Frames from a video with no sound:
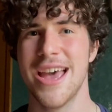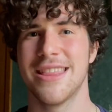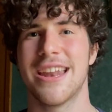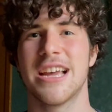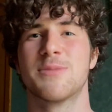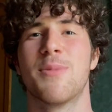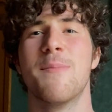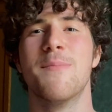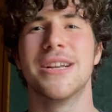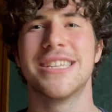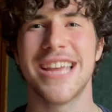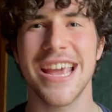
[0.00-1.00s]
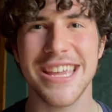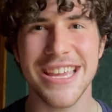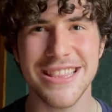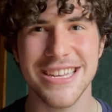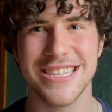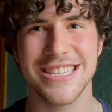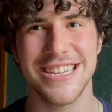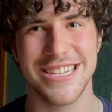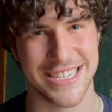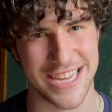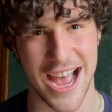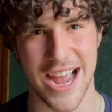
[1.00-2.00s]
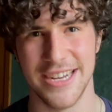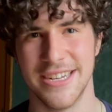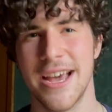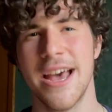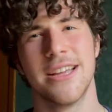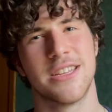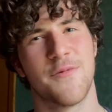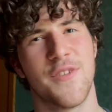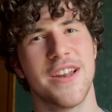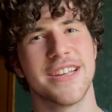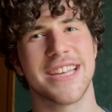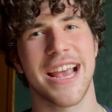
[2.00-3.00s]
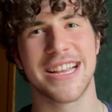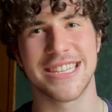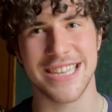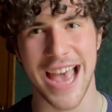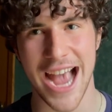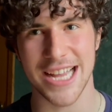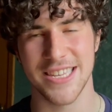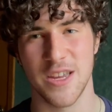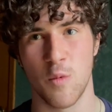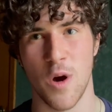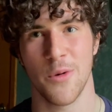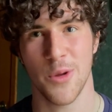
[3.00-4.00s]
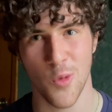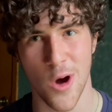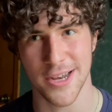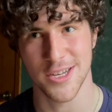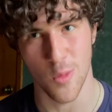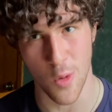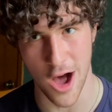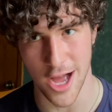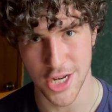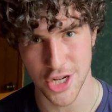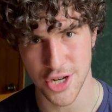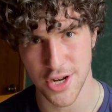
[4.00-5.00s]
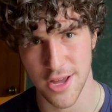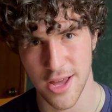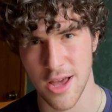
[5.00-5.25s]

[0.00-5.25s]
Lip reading: that has been meticulously designed to feed us exactly what we want to watch.